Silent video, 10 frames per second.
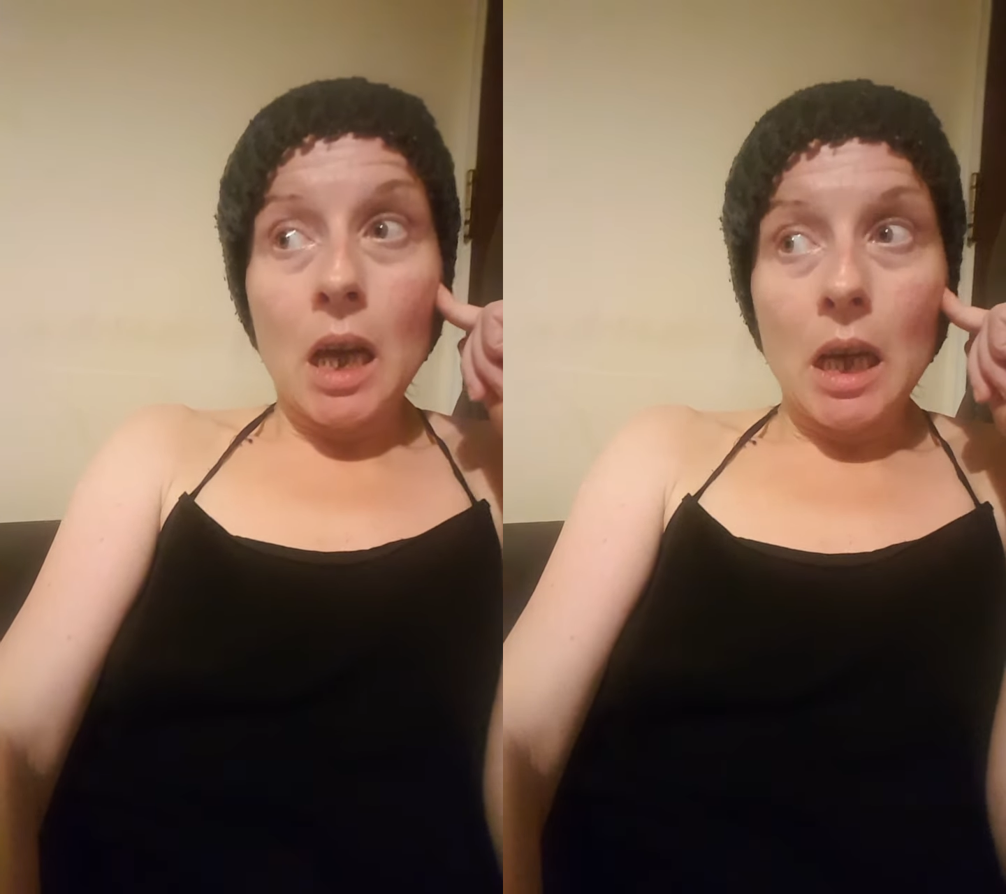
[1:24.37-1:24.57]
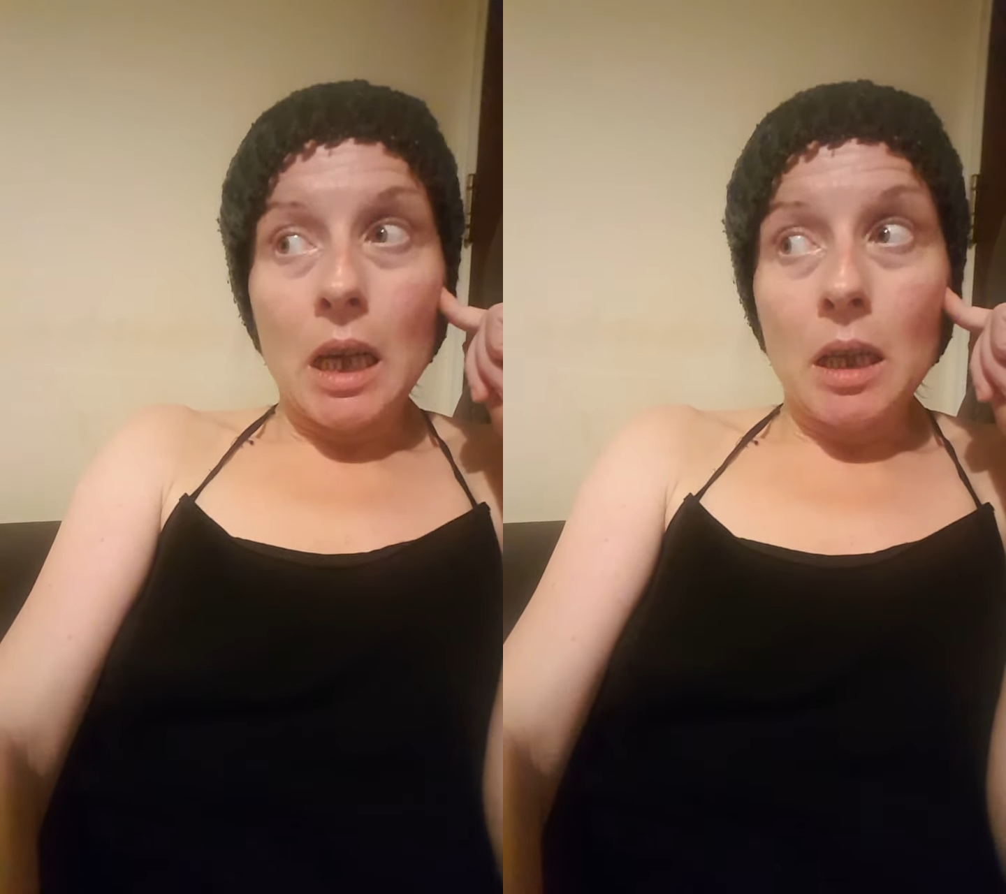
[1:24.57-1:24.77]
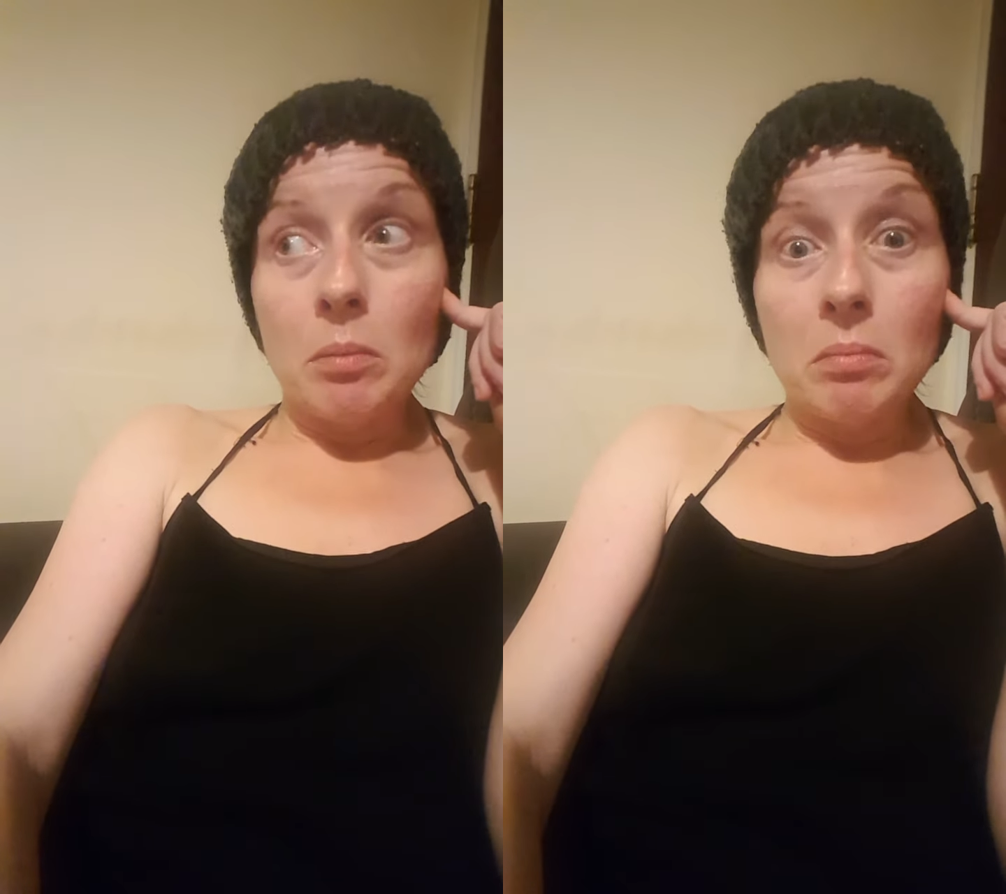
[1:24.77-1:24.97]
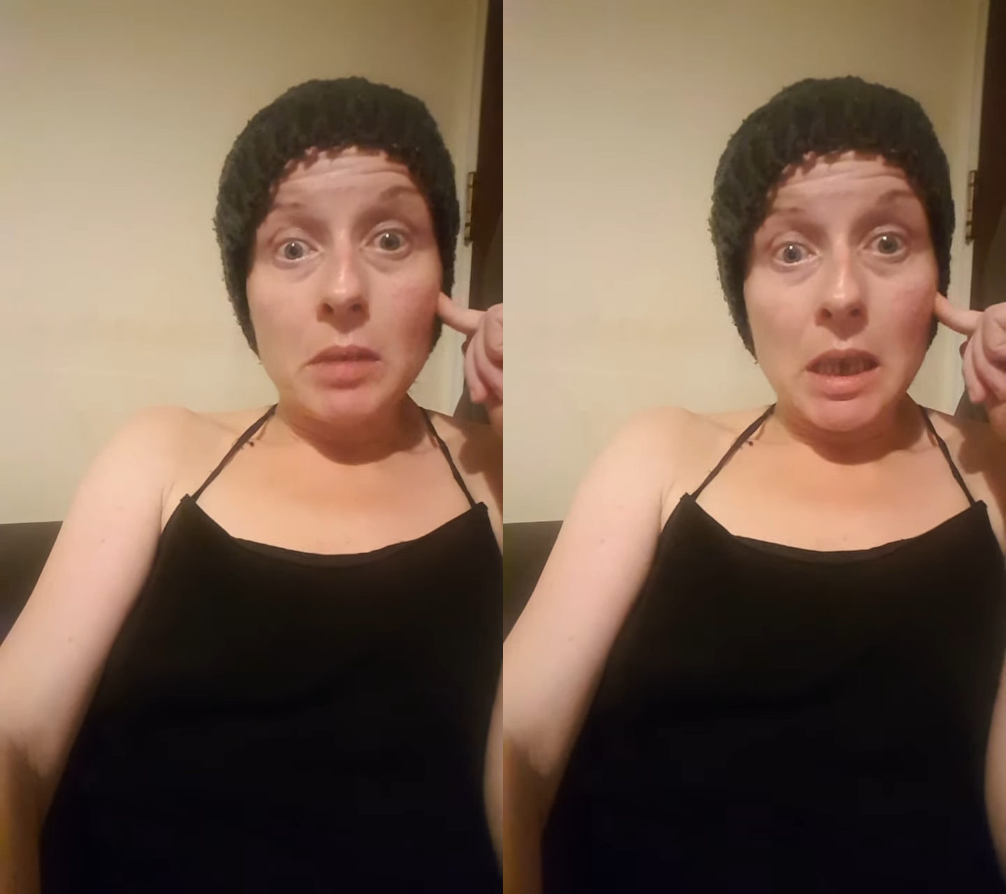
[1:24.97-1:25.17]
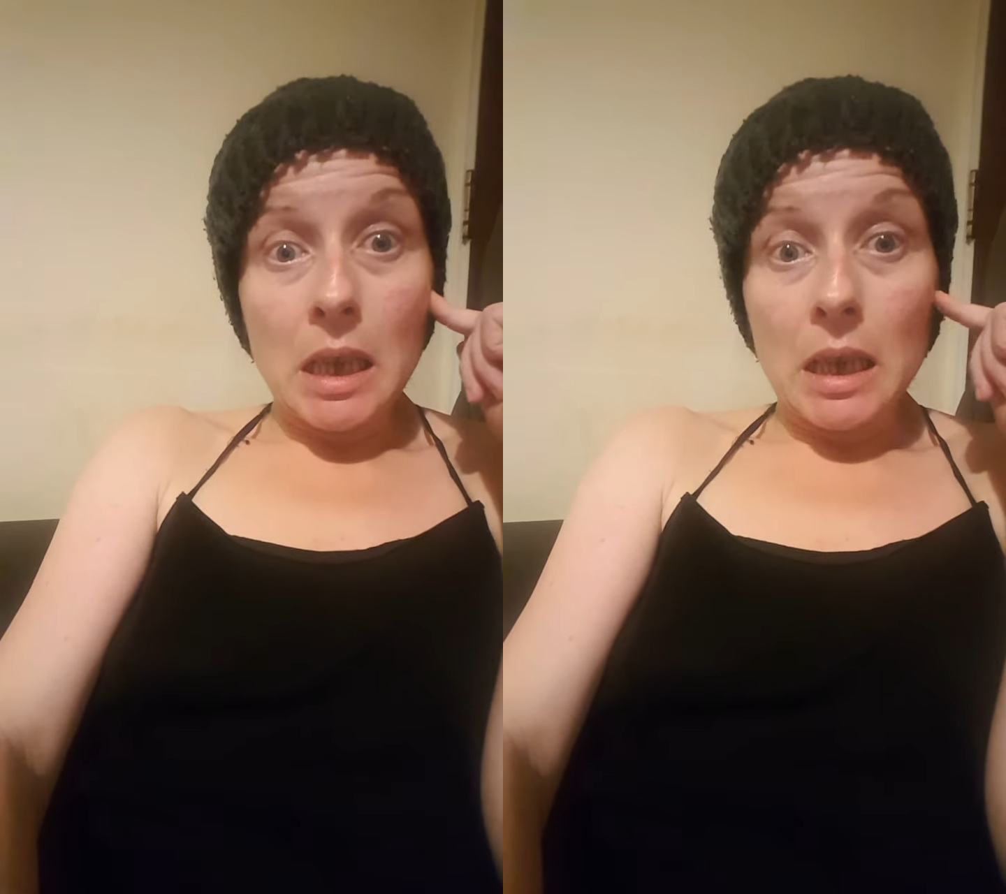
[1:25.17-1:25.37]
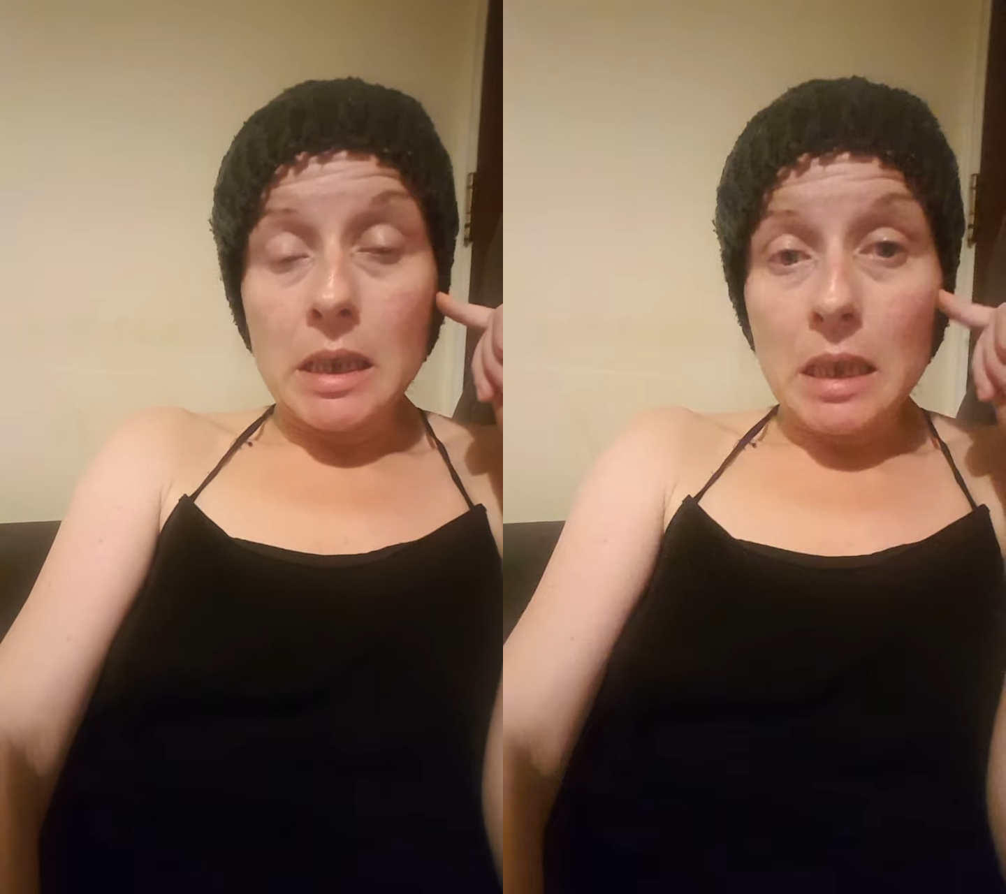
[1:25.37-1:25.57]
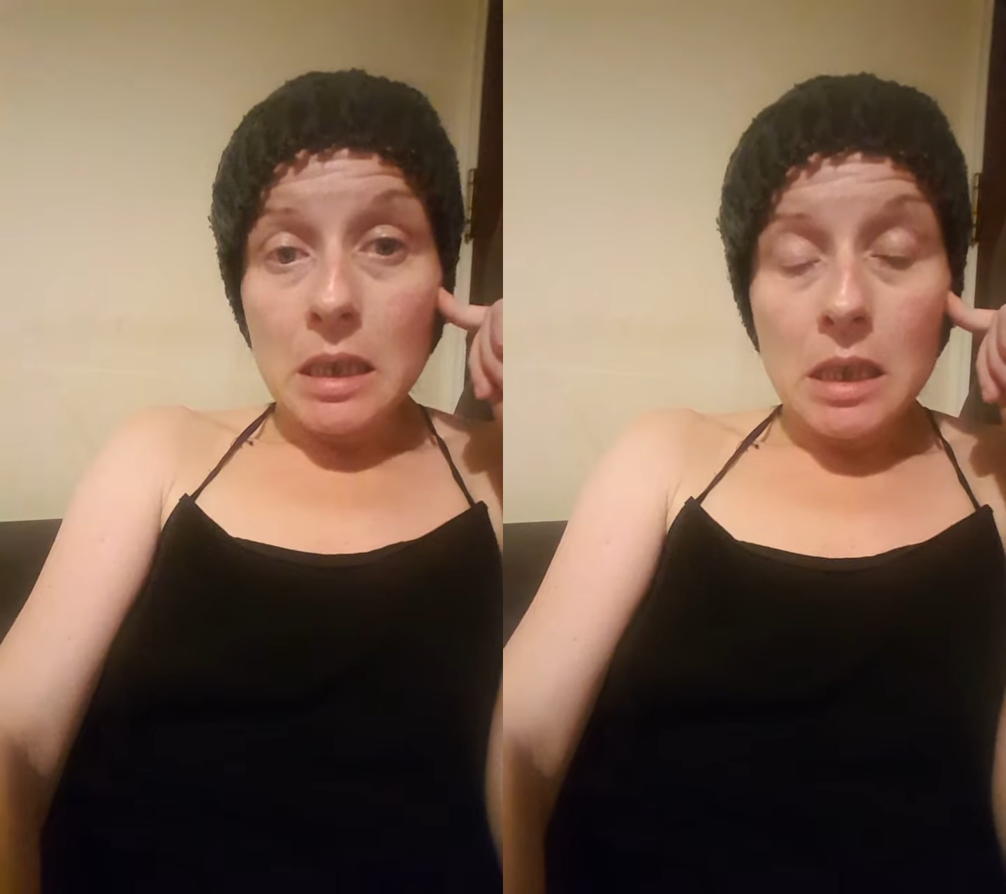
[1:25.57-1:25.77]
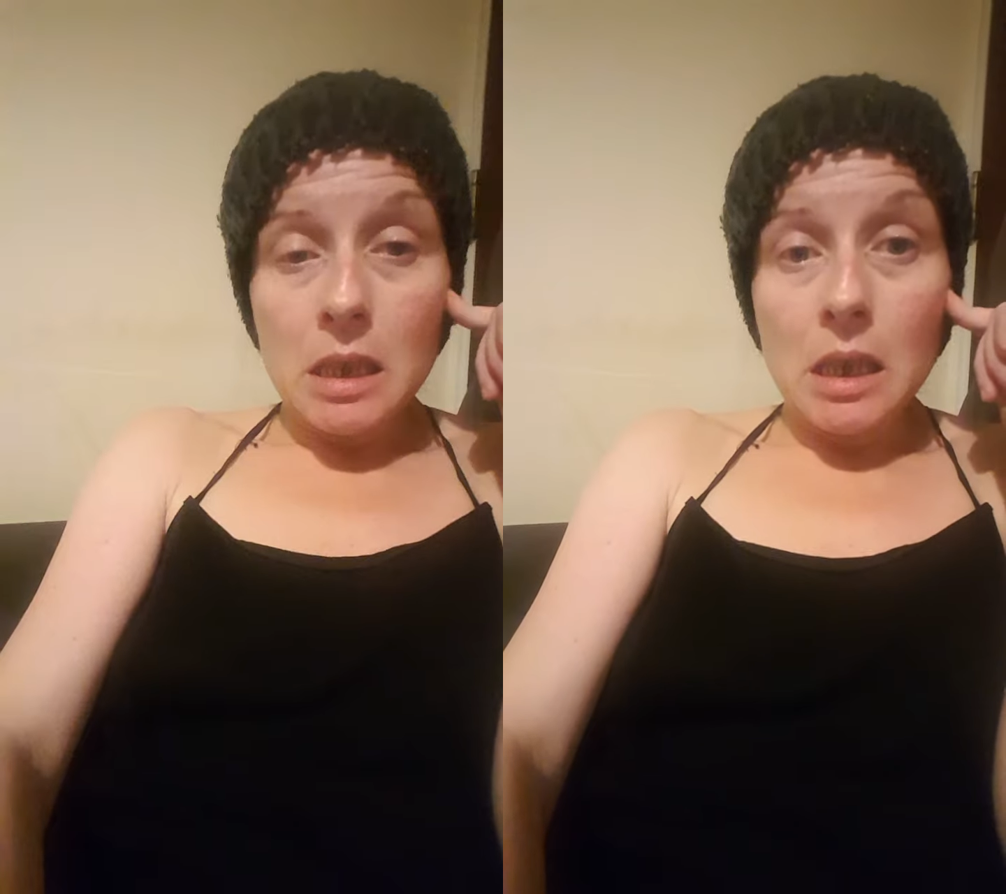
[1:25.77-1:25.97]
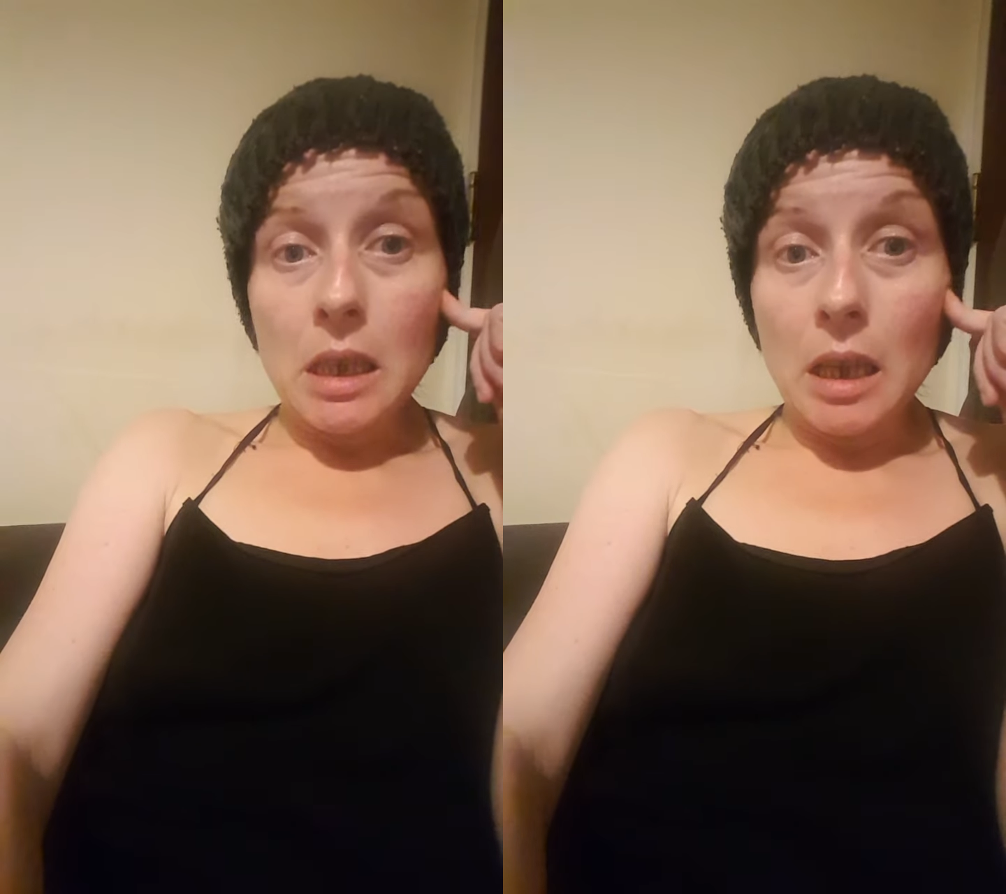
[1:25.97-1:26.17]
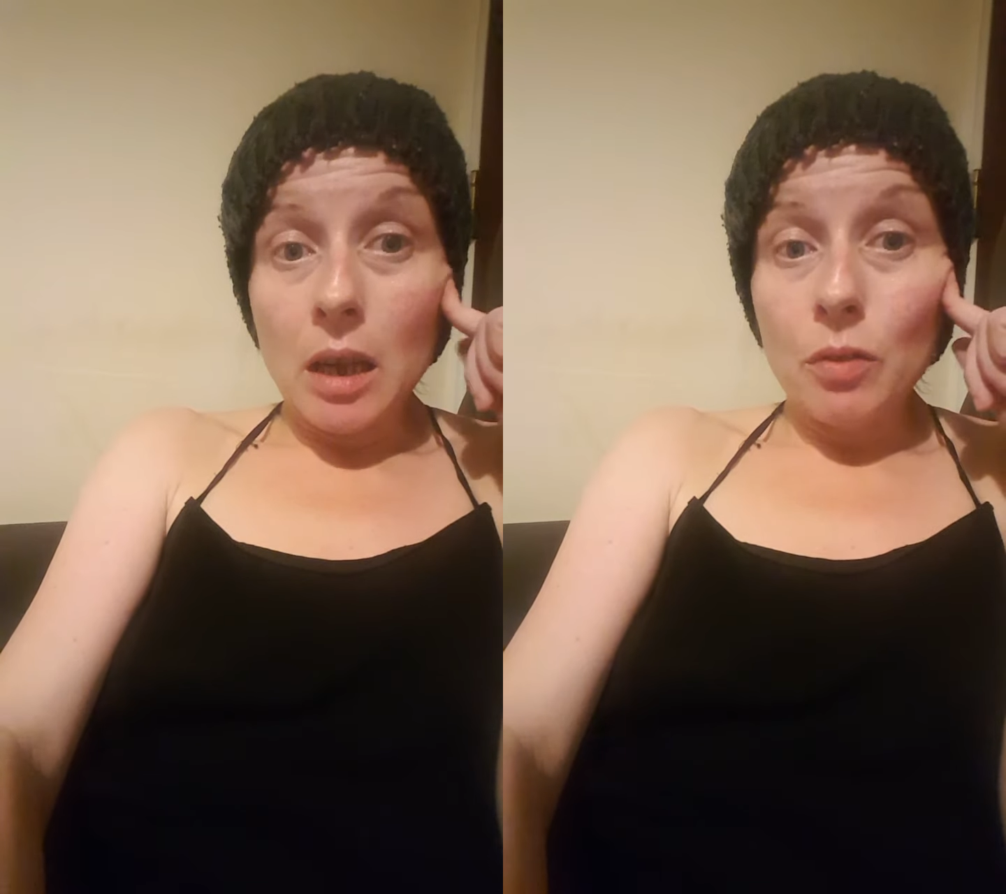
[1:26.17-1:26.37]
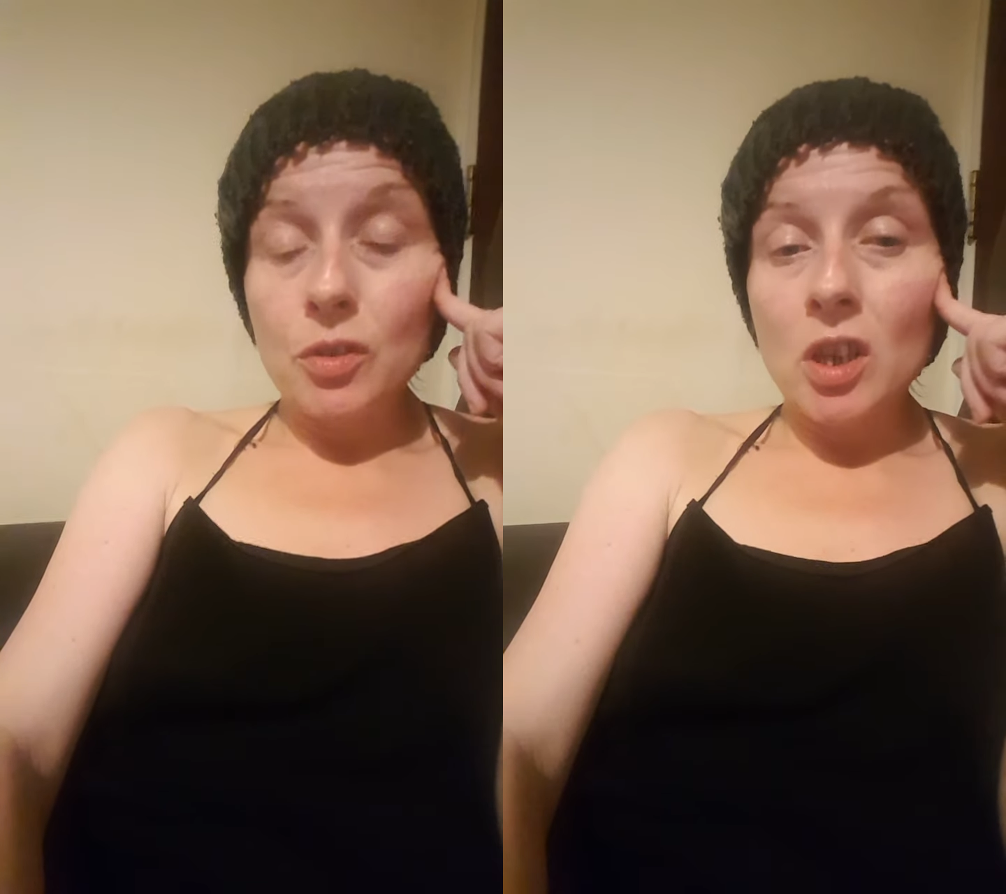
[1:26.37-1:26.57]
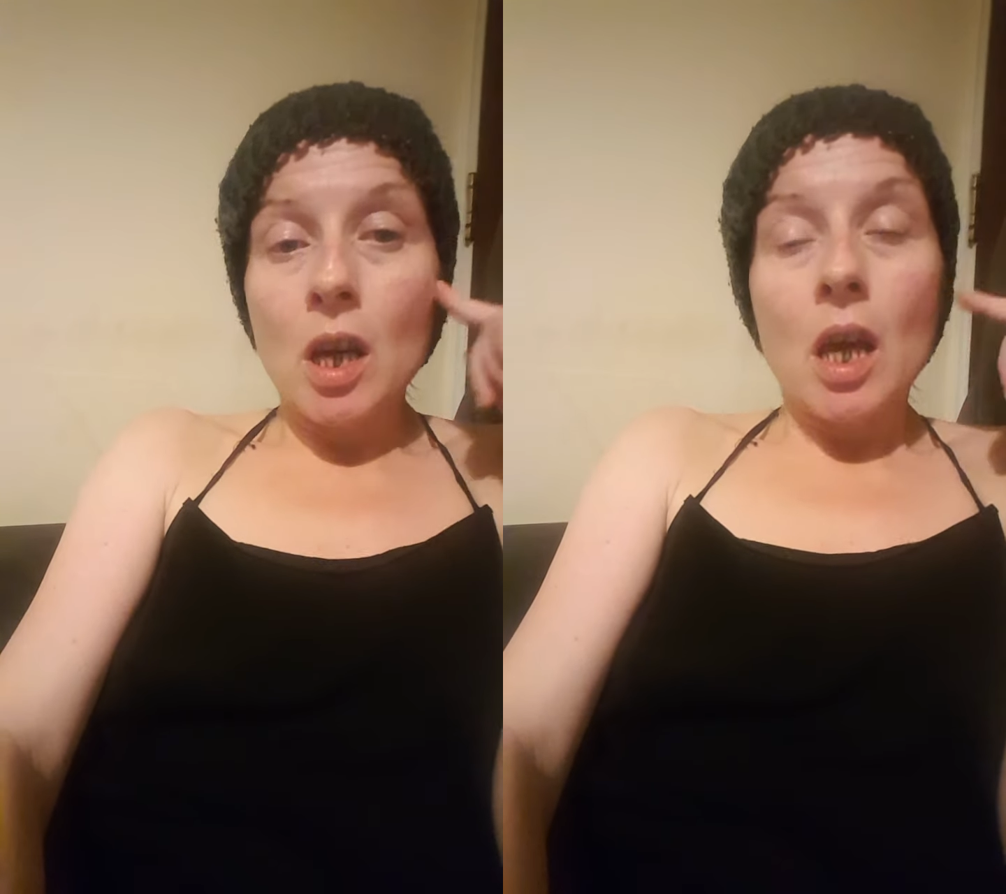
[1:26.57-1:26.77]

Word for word: um, the identity theft,